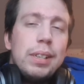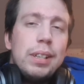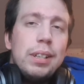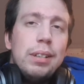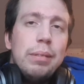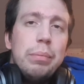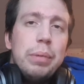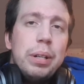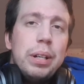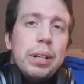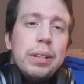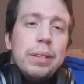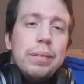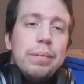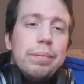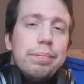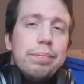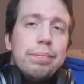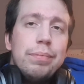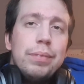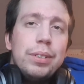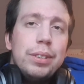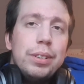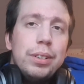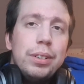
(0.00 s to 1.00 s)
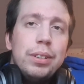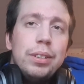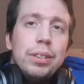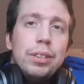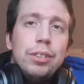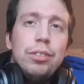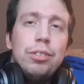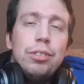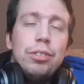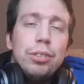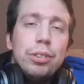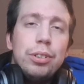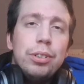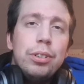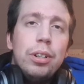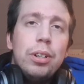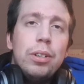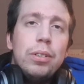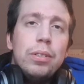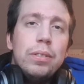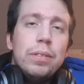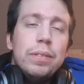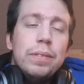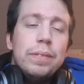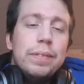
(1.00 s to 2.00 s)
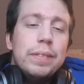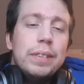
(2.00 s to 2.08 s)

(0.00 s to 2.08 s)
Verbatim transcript: But so you know,